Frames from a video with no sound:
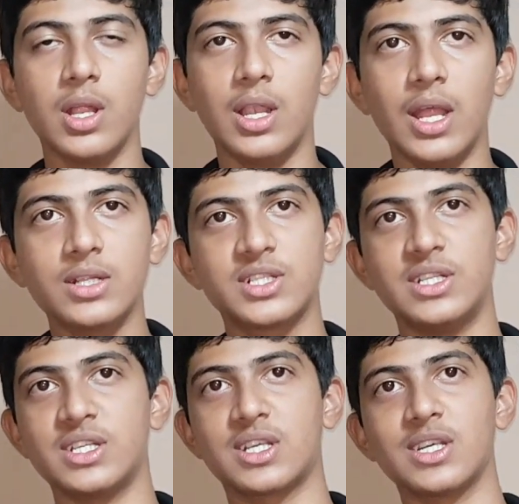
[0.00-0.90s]
Let's
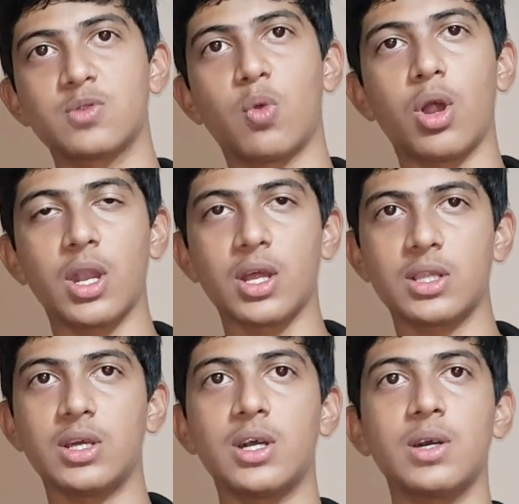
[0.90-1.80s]
discuss what are
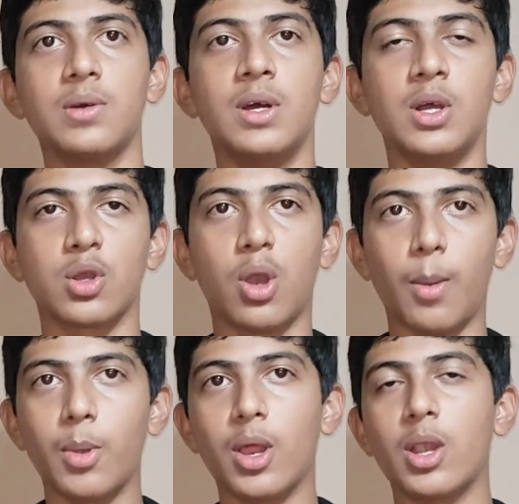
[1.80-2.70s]
the
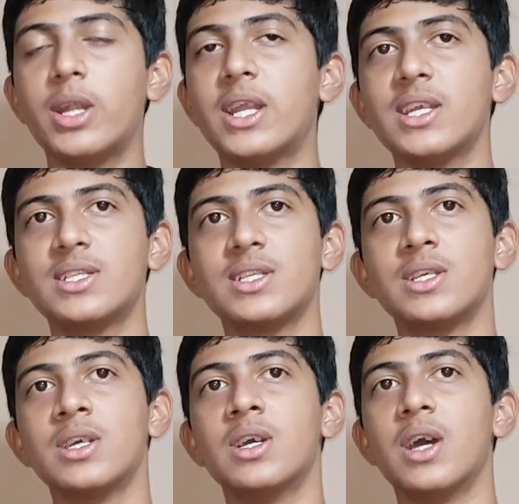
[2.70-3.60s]
commonalities
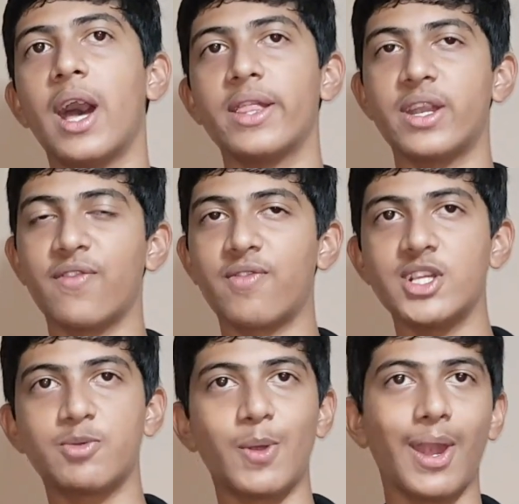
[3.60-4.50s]
and the
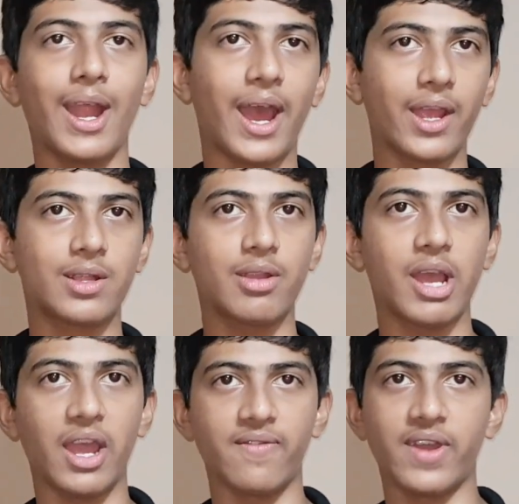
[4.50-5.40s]
difference between i3,
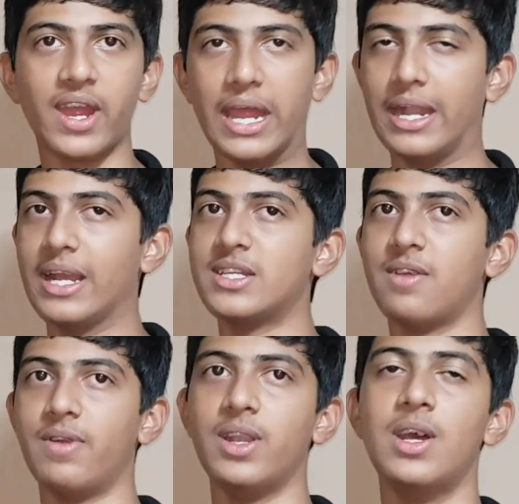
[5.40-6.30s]
i5 and
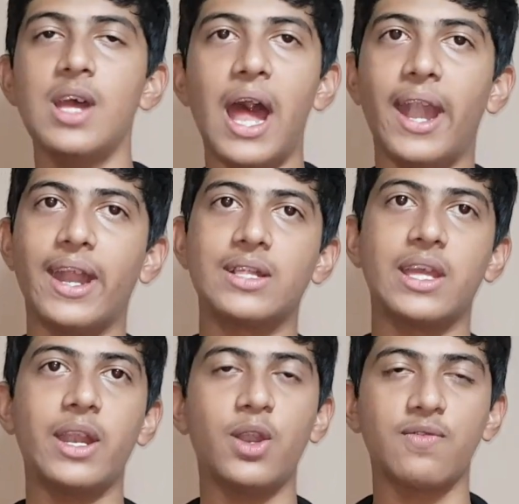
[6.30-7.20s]
i7, and at the
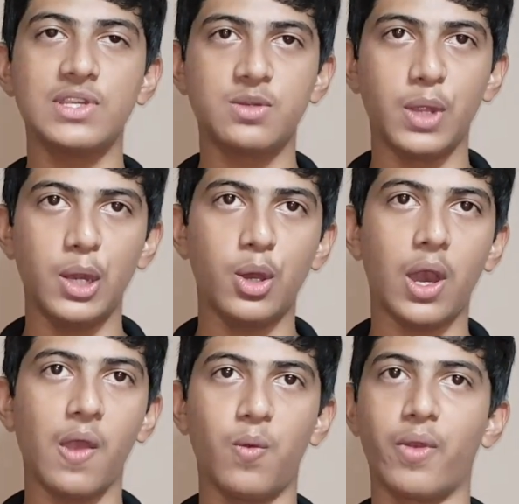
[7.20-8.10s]
end of this video
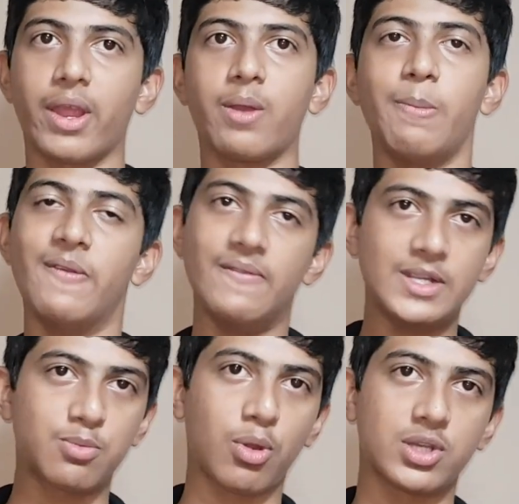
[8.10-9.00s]
I would recommend
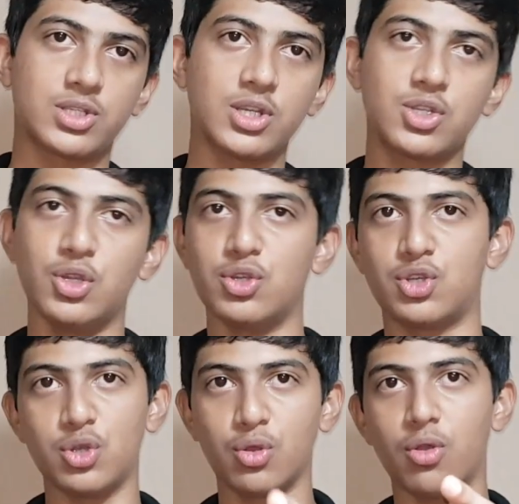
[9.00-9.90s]
which process you
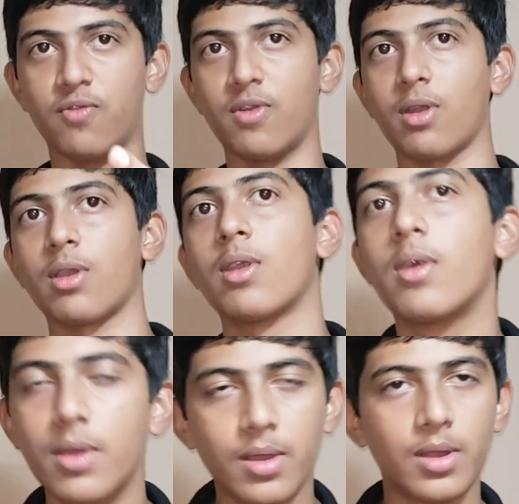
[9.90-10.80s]
should go for.
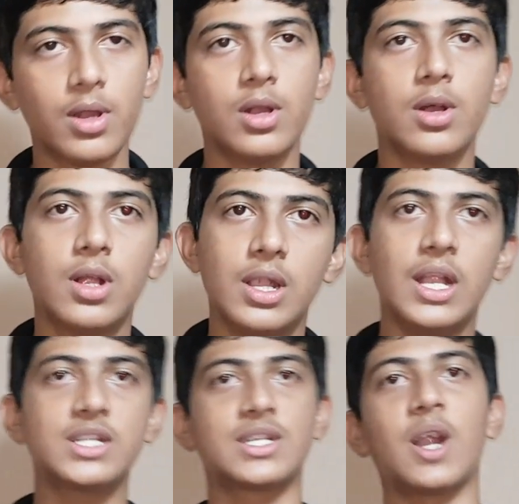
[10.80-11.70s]

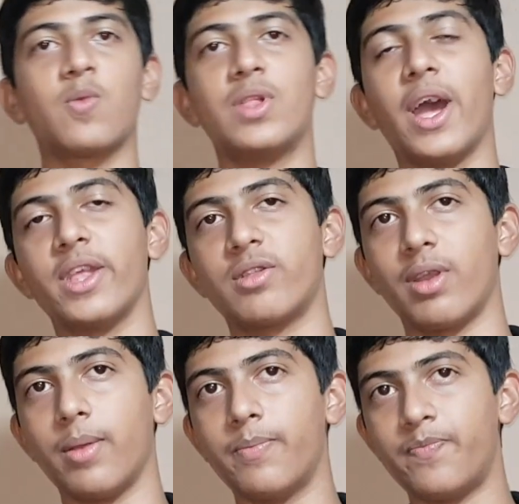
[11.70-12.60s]
Let's start with the i3.